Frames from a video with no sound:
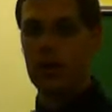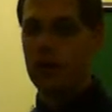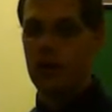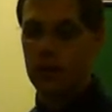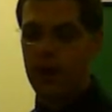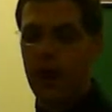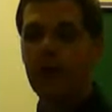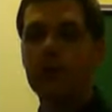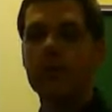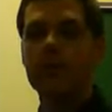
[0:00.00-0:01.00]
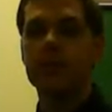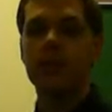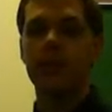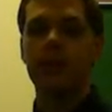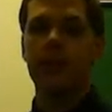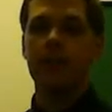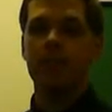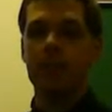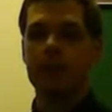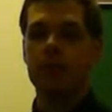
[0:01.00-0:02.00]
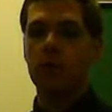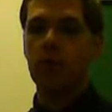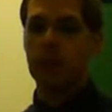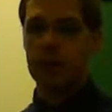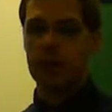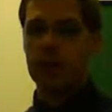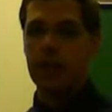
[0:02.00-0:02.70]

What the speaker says: Oh no, now it's much broader.